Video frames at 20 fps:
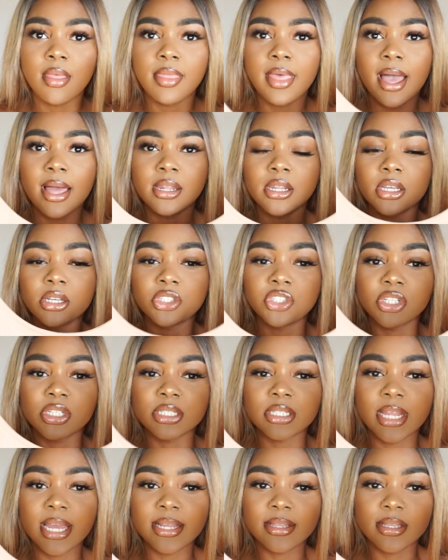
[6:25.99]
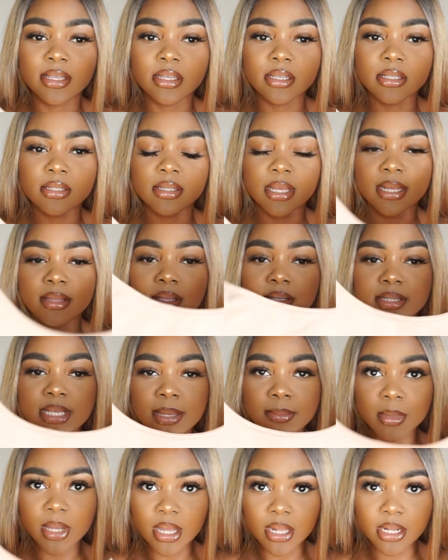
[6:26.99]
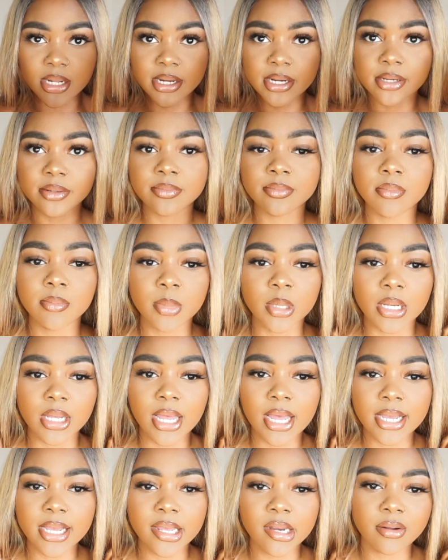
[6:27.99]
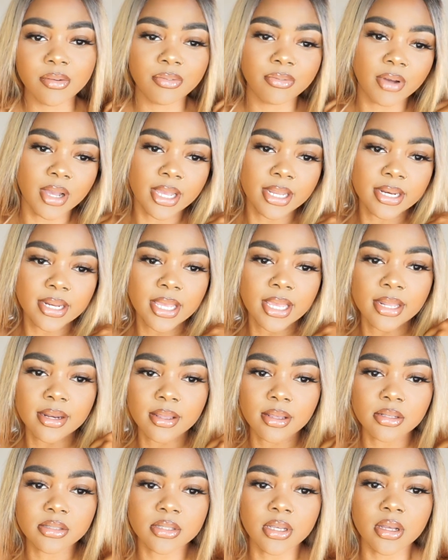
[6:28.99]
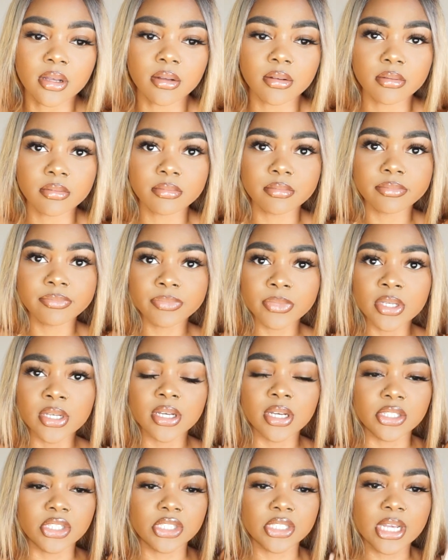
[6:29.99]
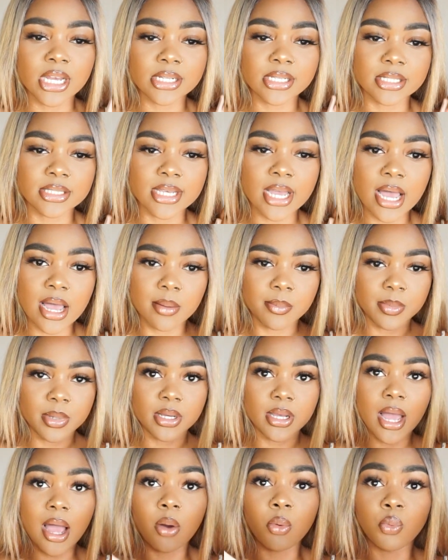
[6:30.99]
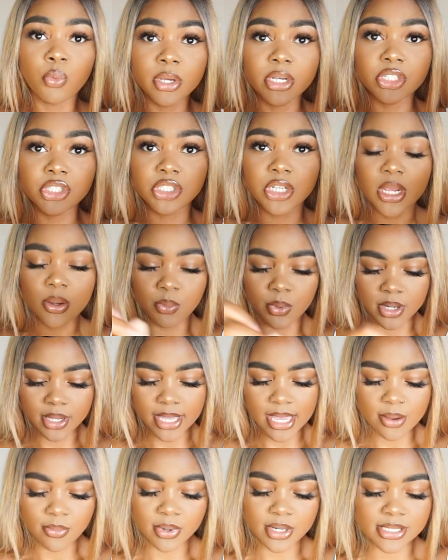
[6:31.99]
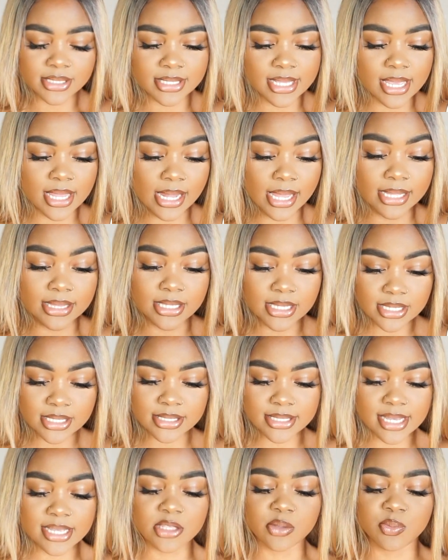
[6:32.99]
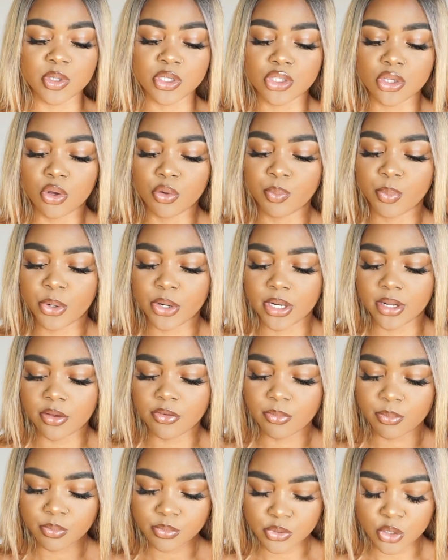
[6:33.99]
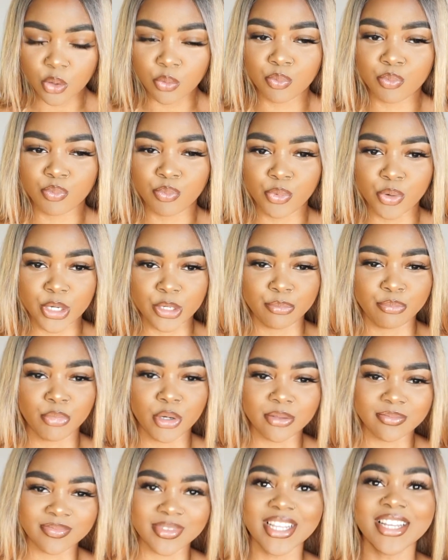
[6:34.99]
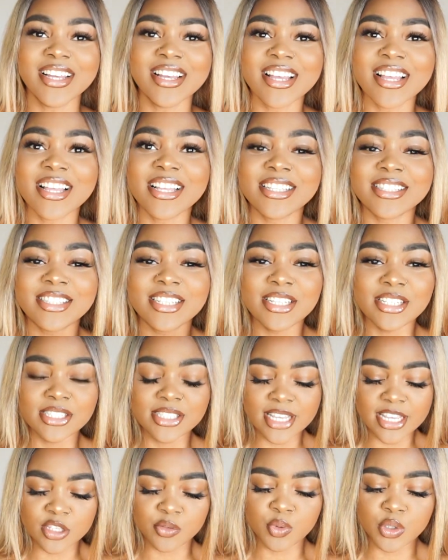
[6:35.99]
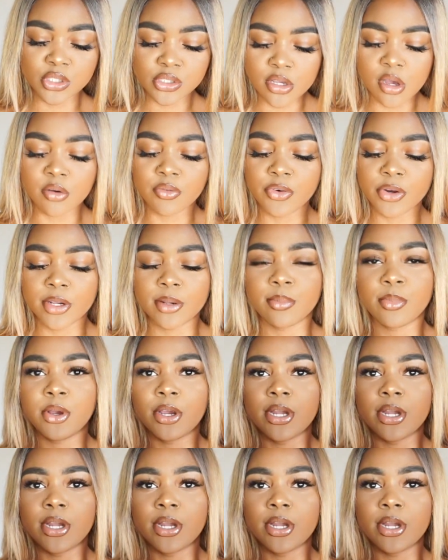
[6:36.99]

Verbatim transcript: that look just like this like the same color but I couldn't find any so I just got the top but I wish it would have came with a set like these sets be so pretty so pretty. These sets be so freaking